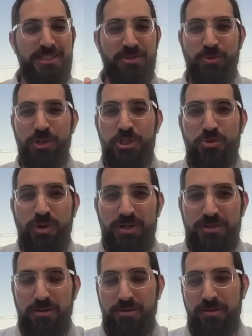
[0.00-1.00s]
and
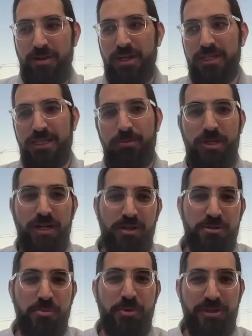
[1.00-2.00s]
restructure things. I mean,
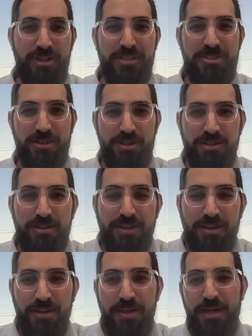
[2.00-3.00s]
ultimately, it's a good
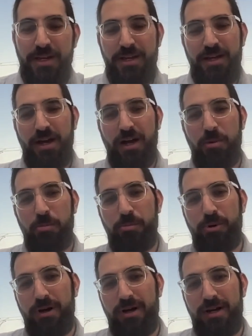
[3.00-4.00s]
thing,
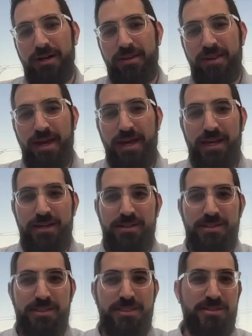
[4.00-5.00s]
but that
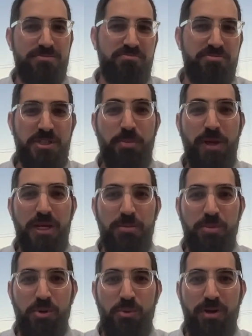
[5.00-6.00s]
is
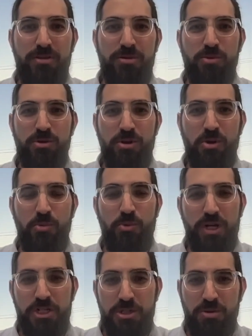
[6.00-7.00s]
debatable whether we'll go
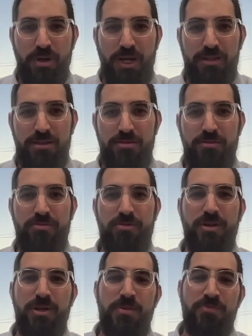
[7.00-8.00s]
retroactive.
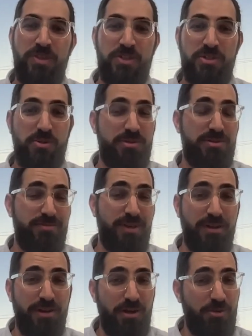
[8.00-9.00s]
So,
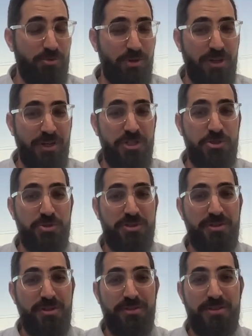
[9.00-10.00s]
an
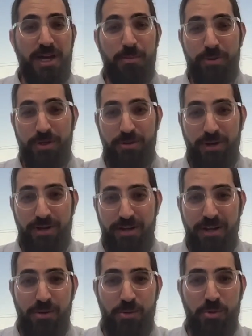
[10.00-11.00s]
interesting topic right
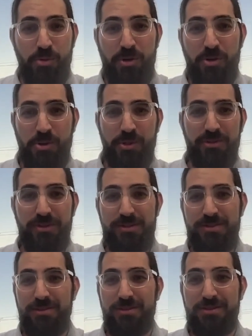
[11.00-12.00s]
now. We're recording this
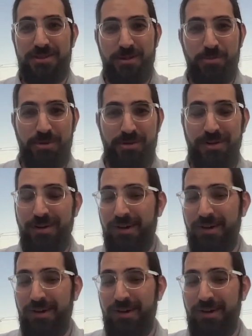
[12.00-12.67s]
in December.